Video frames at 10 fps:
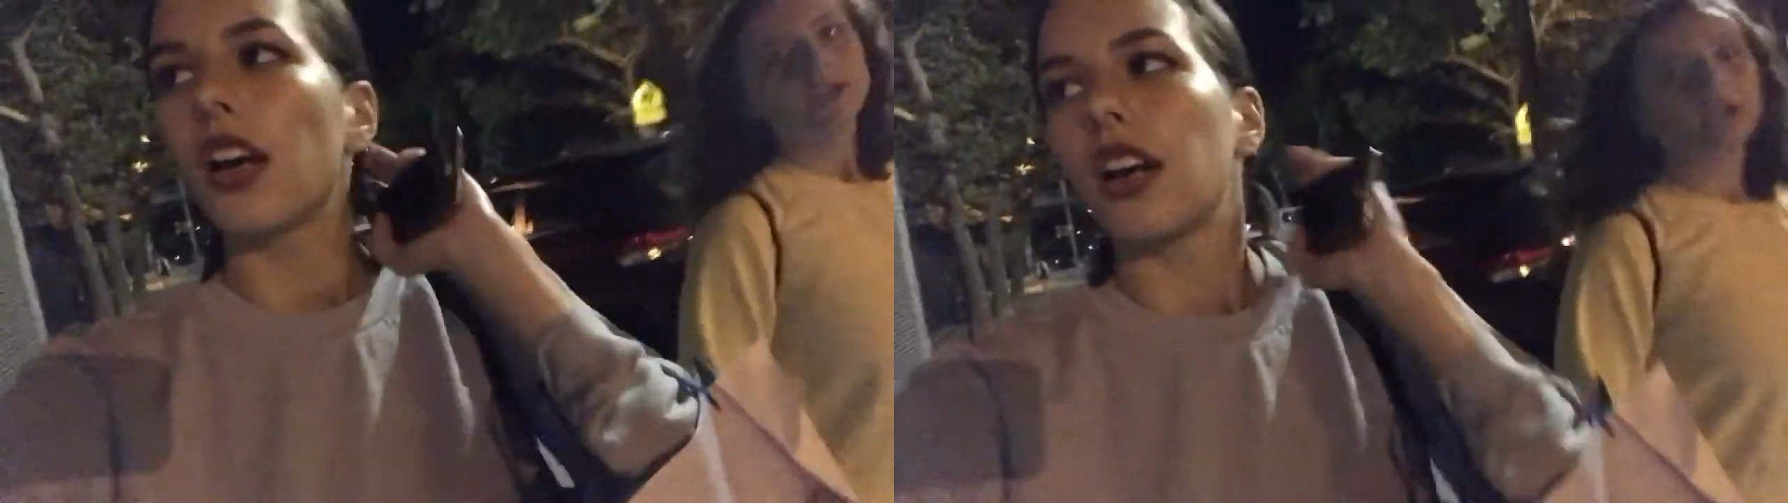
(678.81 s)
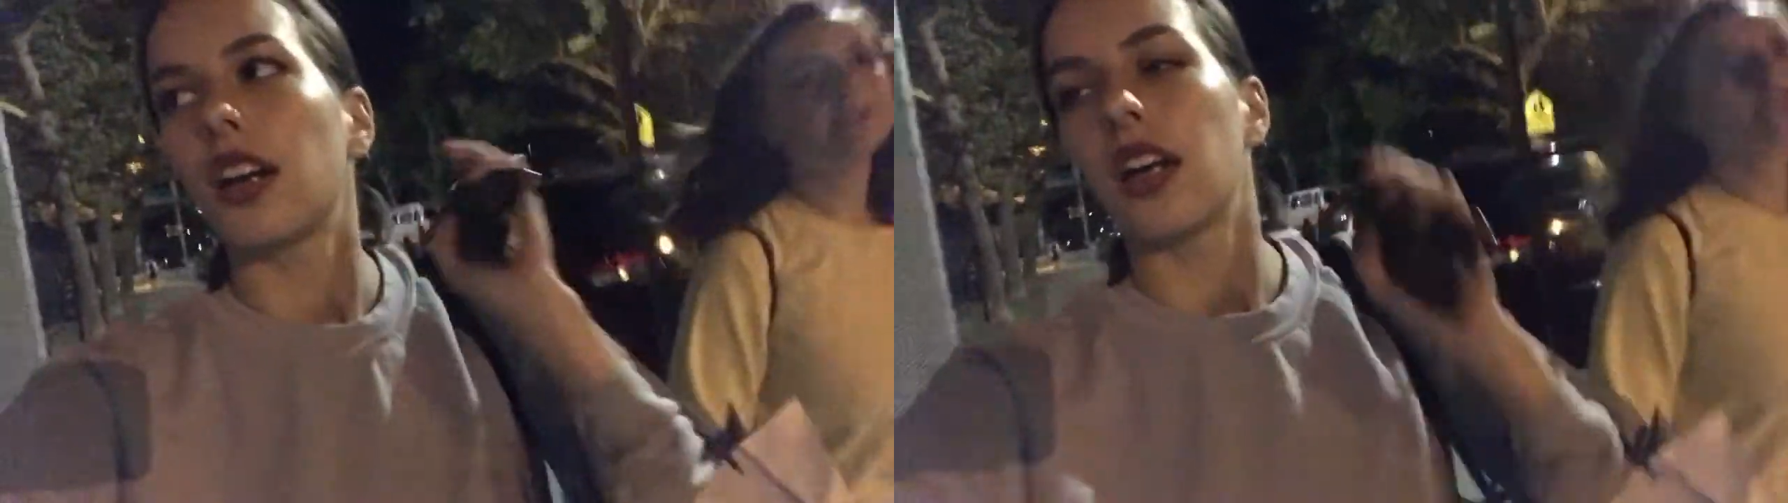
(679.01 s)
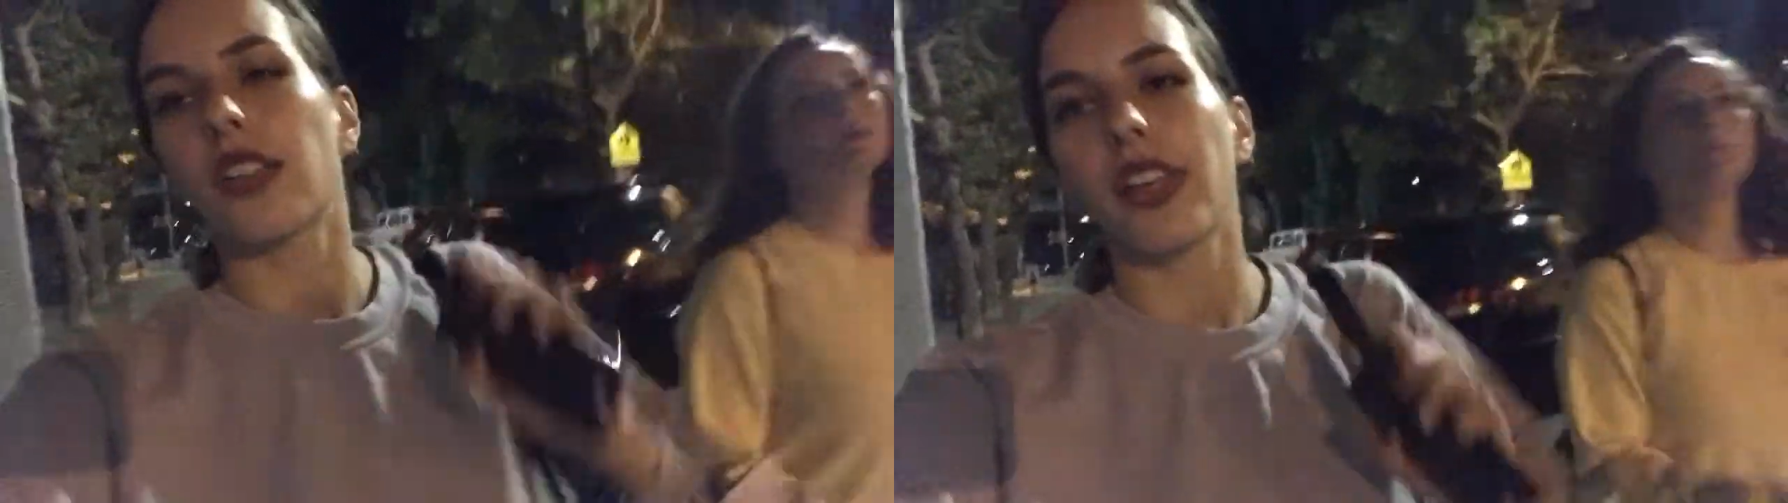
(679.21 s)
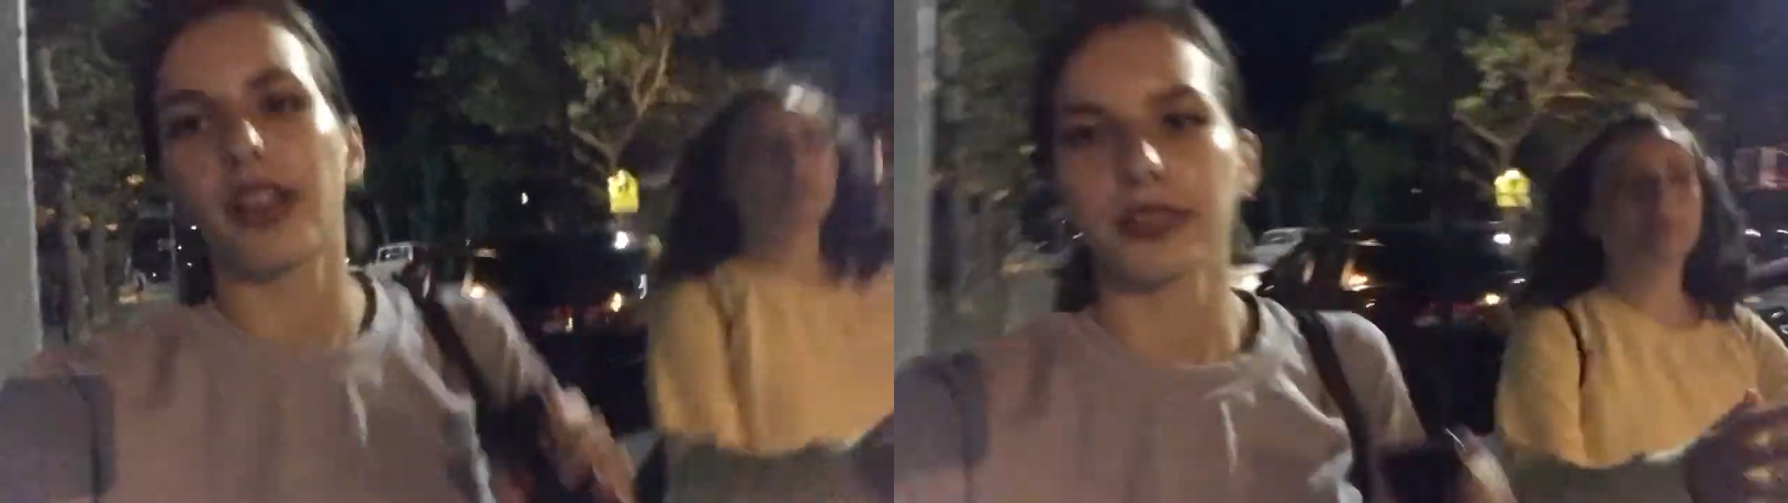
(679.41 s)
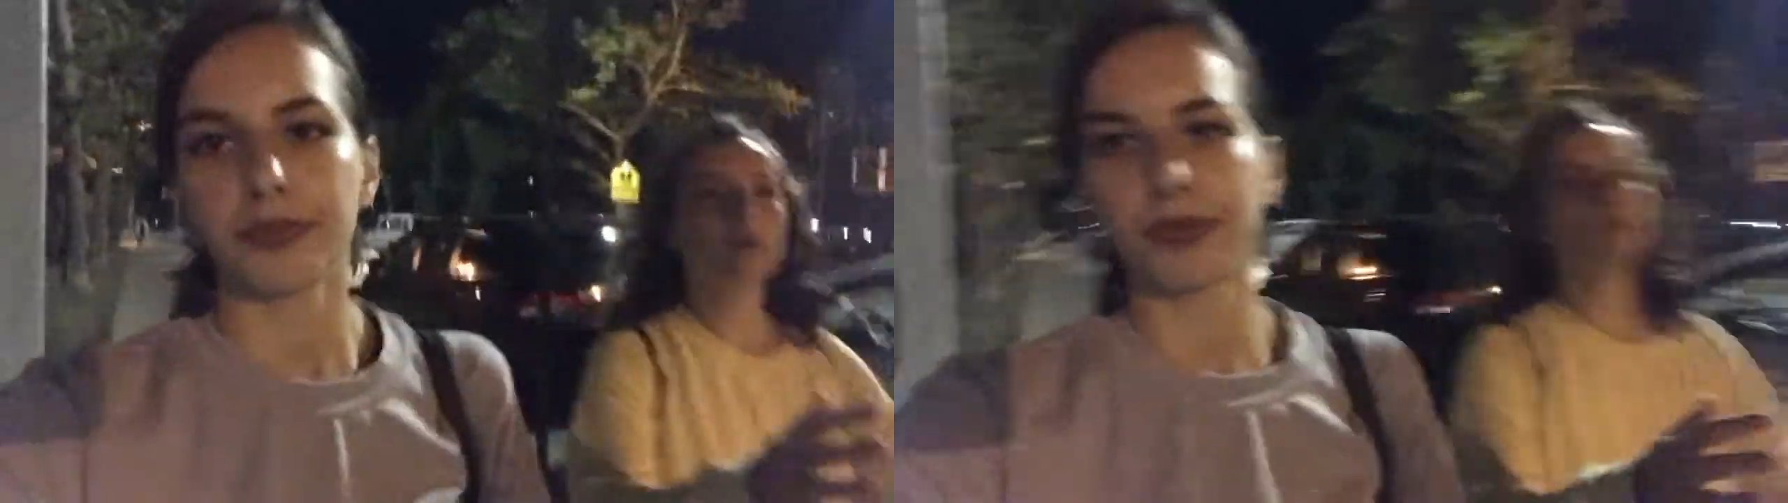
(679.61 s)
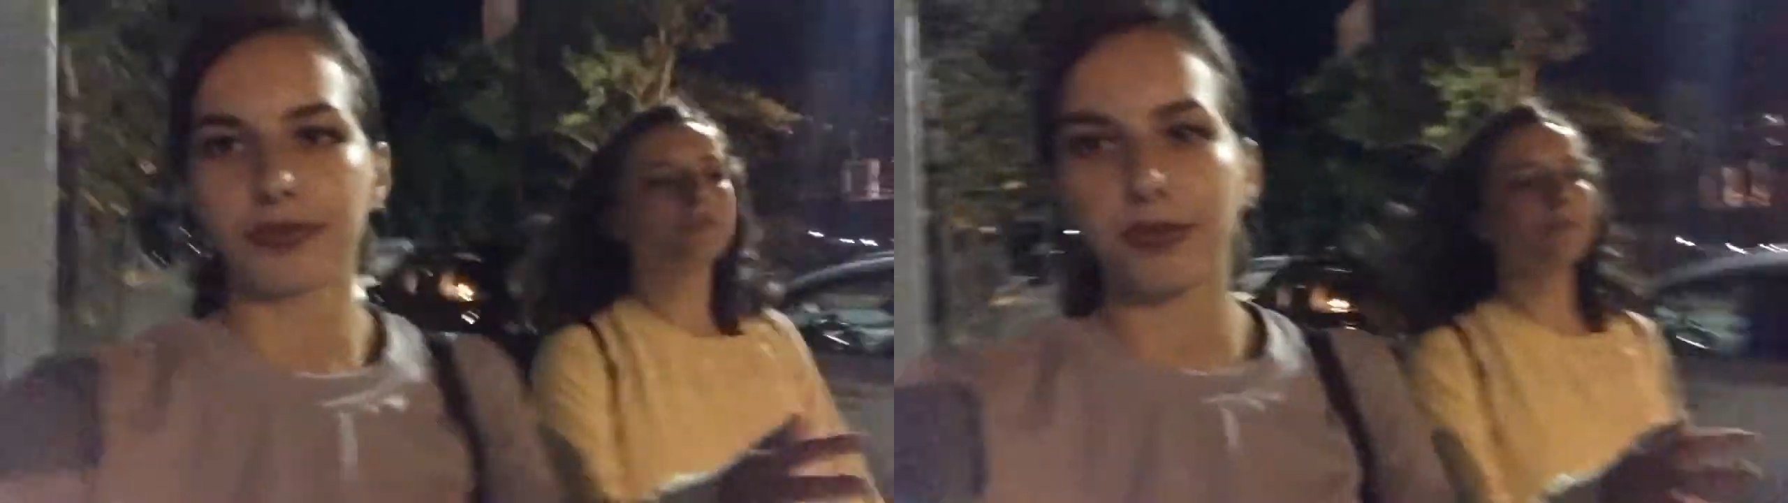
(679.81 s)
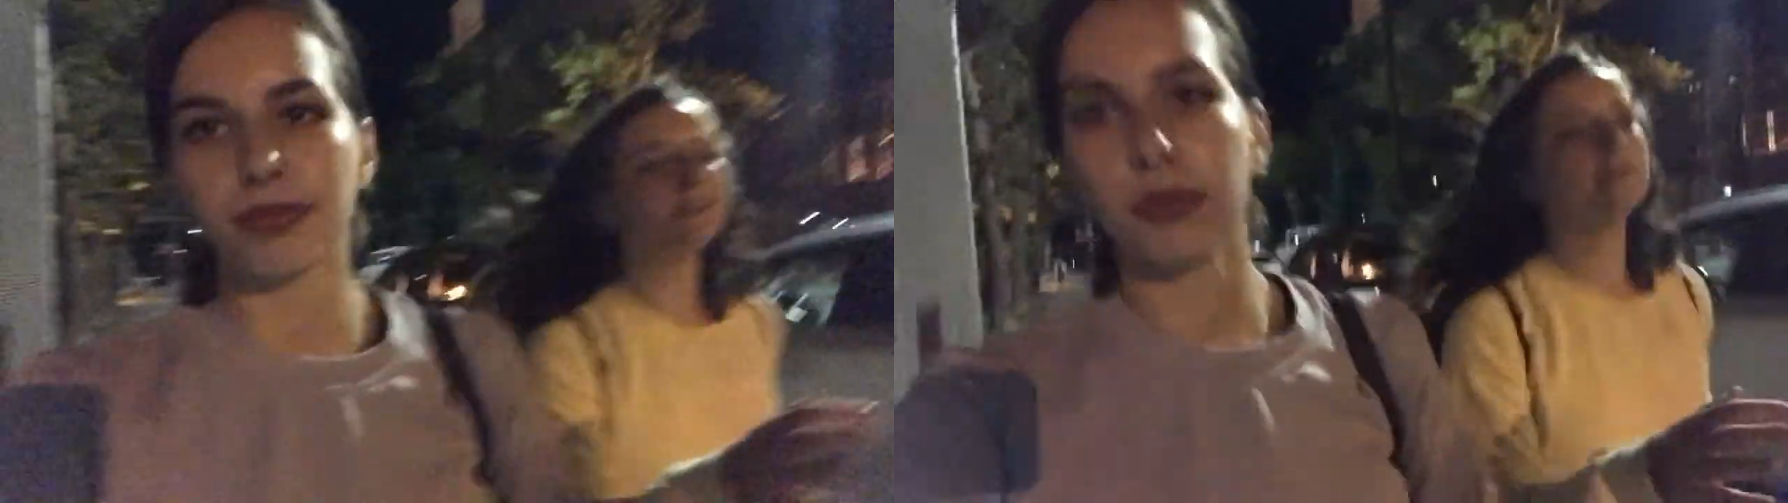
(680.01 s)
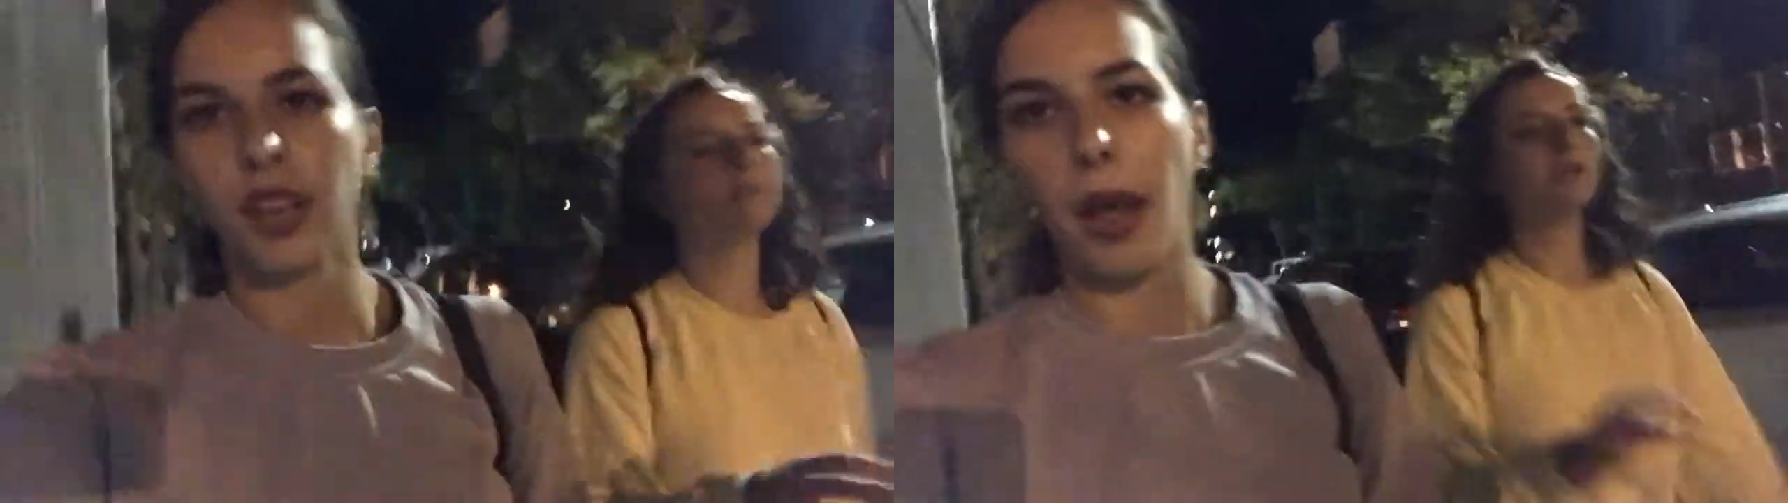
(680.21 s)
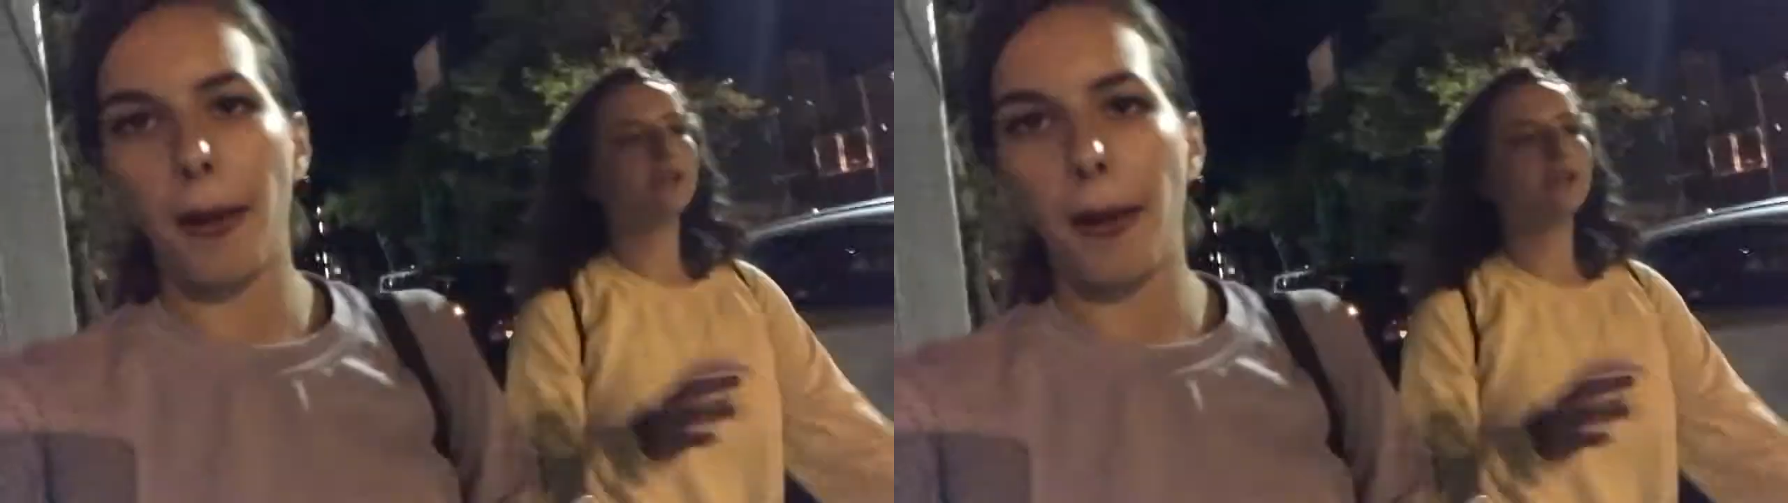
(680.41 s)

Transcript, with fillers: It's like one part you could be somewhere